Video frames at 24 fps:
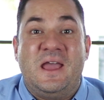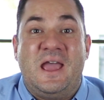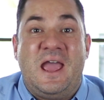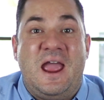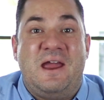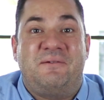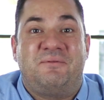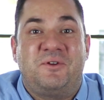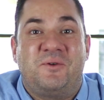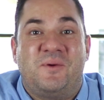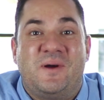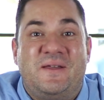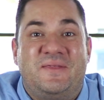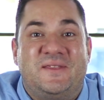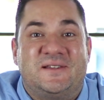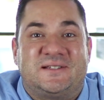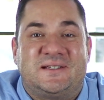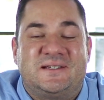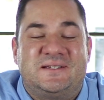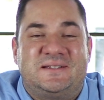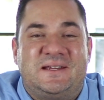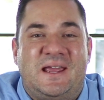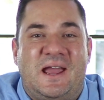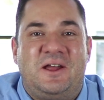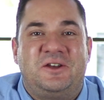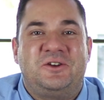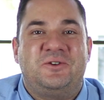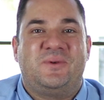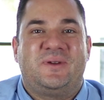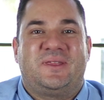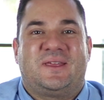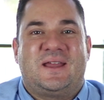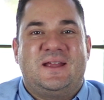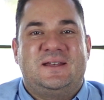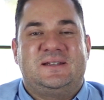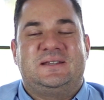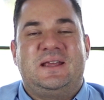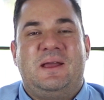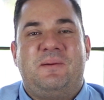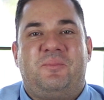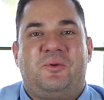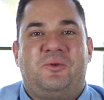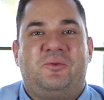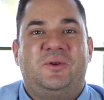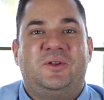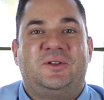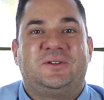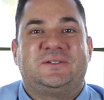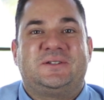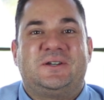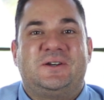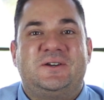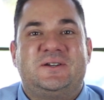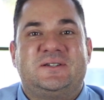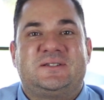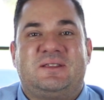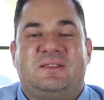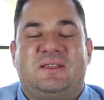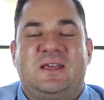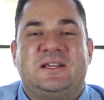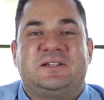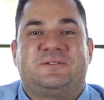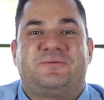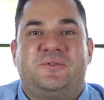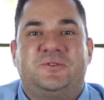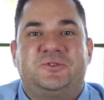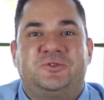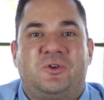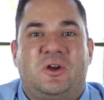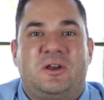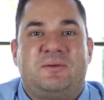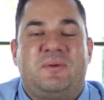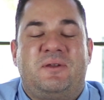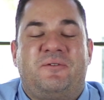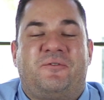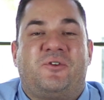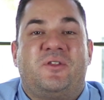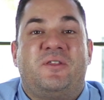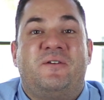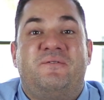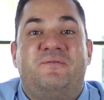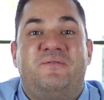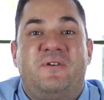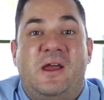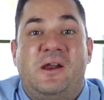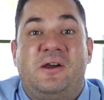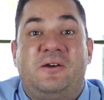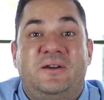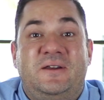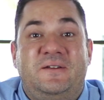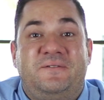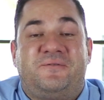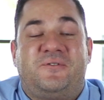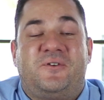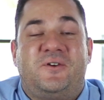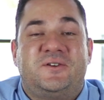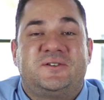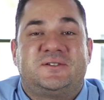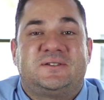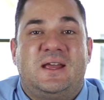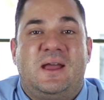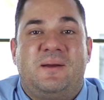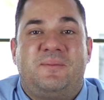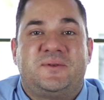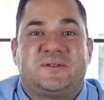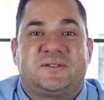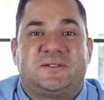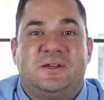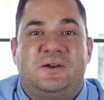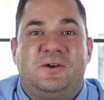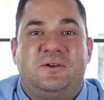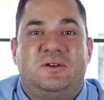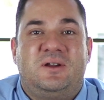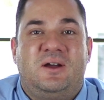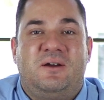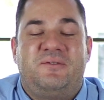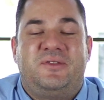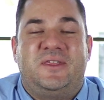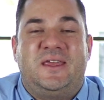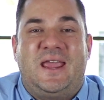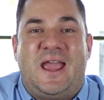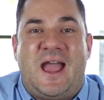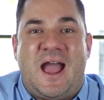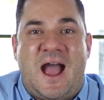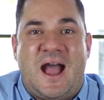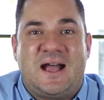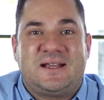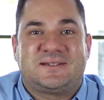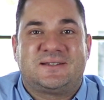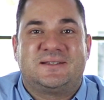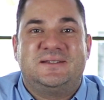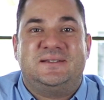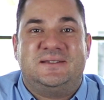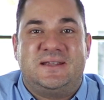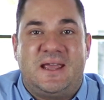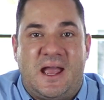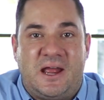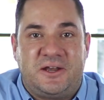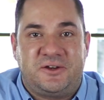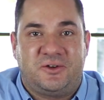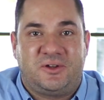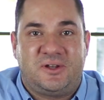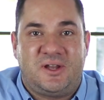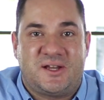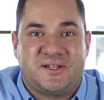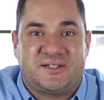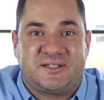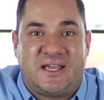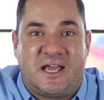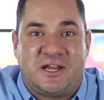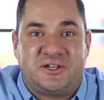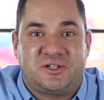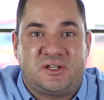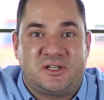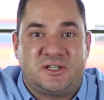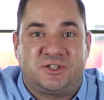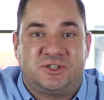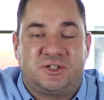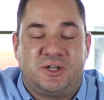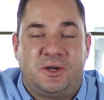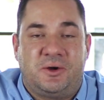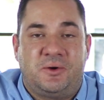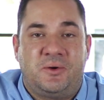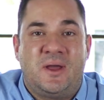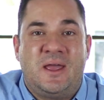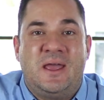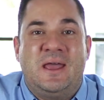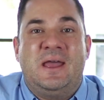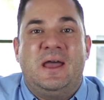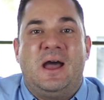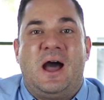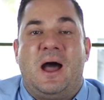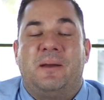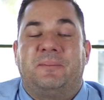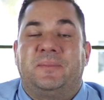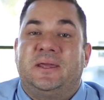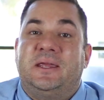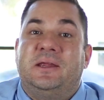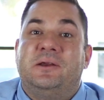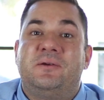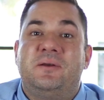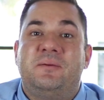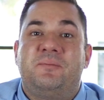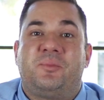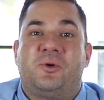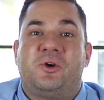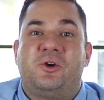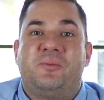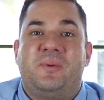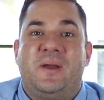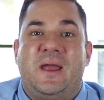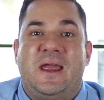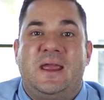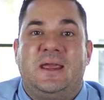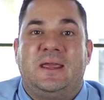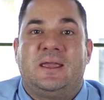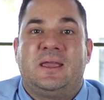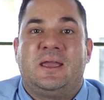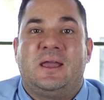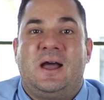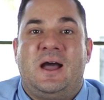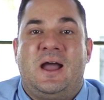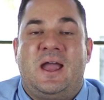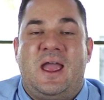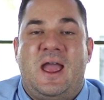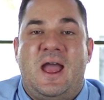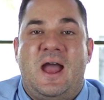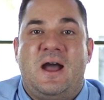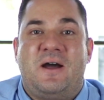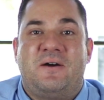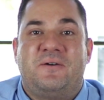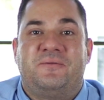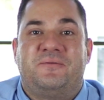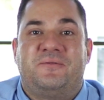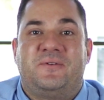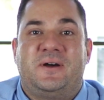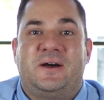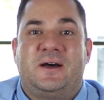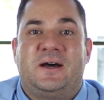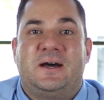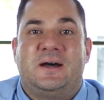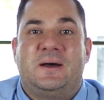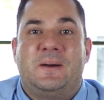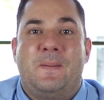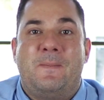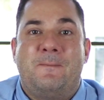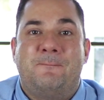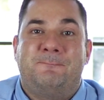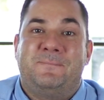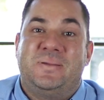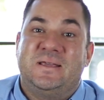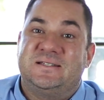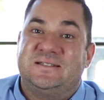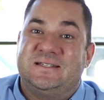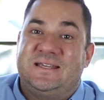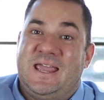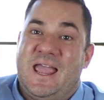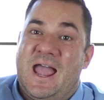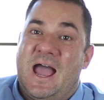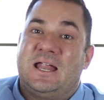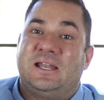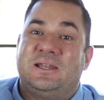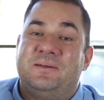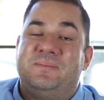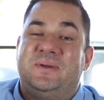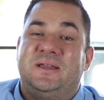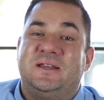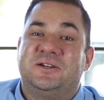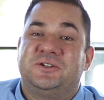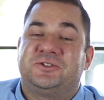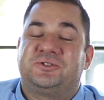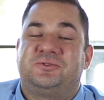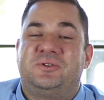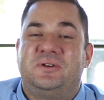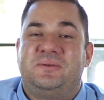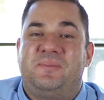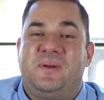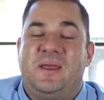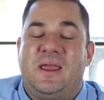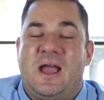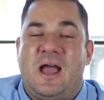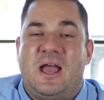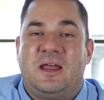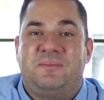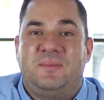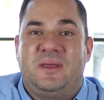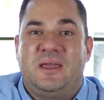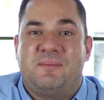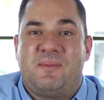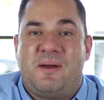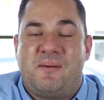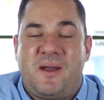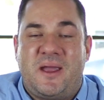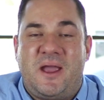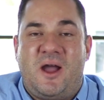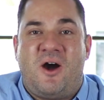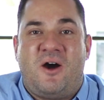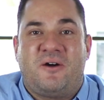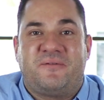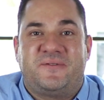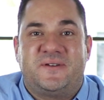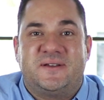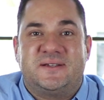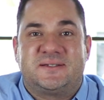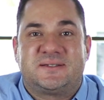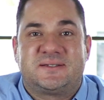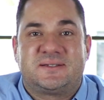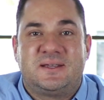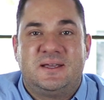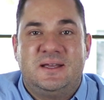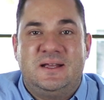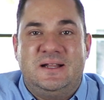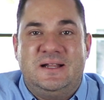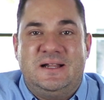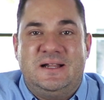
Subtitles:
Hey everyone, this is Daniel with Contempo Realtors. Thanks for joining me for the very first episode of the Ask Daniel Los Angeles Show. I'm here in Burbank. I have busy Alameda Street behind me. I'm at my office.